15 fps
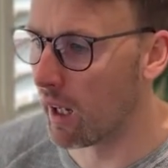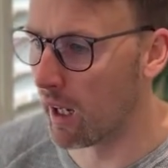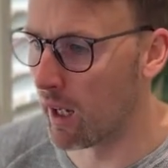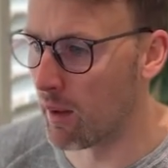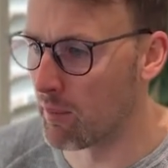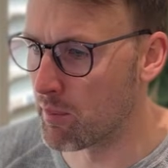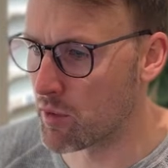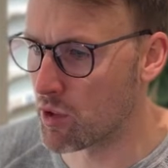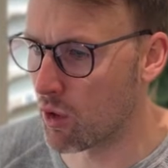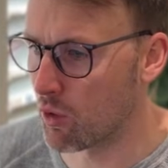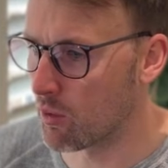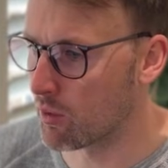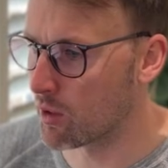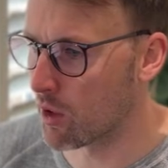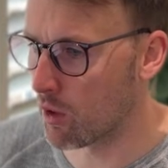Um, so,
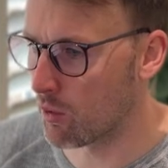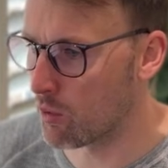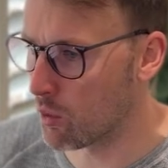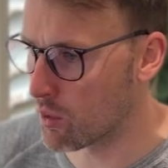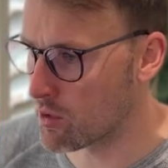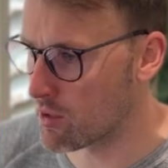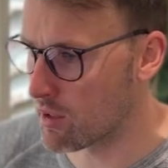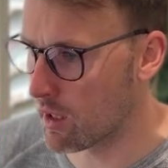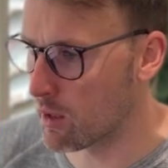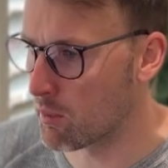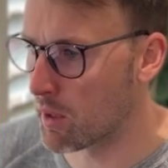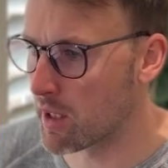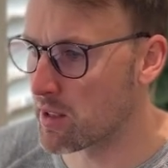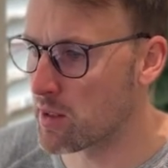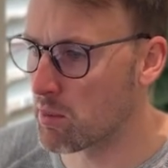you know, for
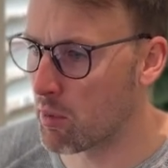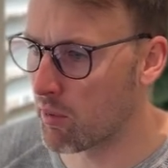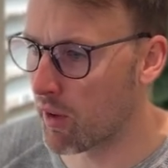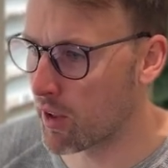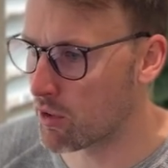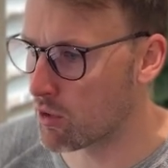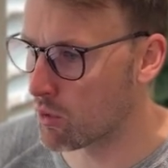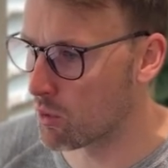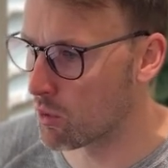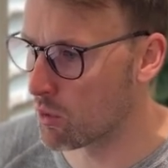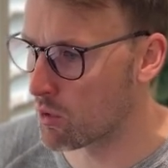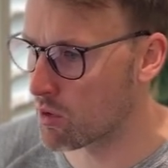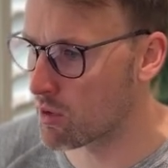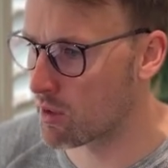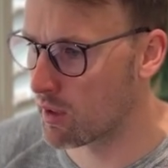sustainability
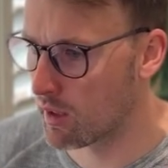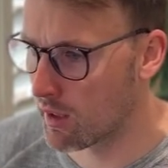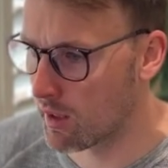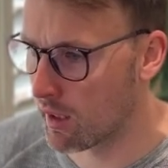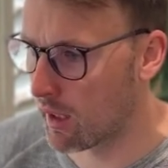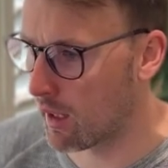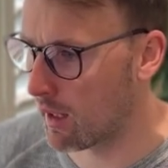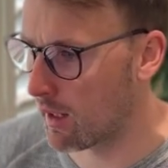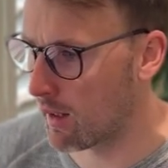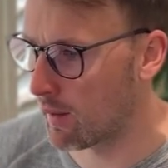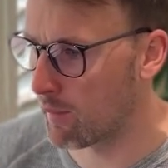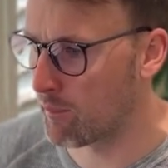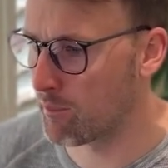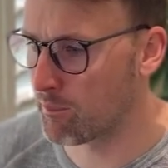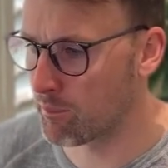professionals,
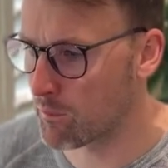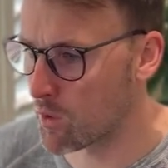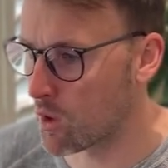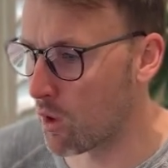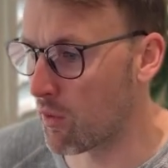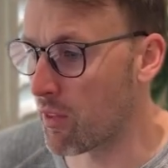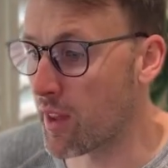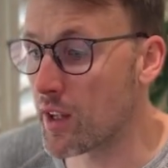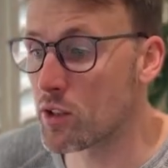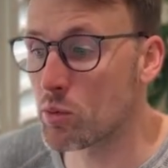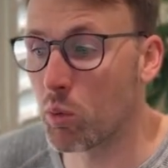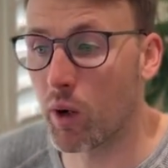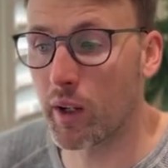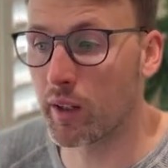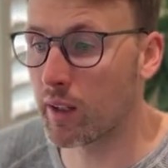um, you know,
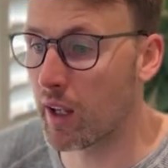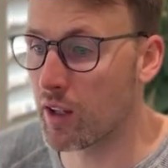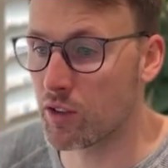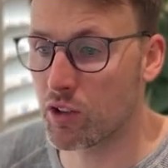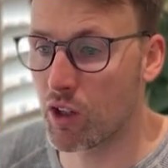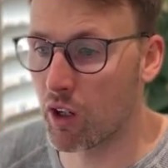this one is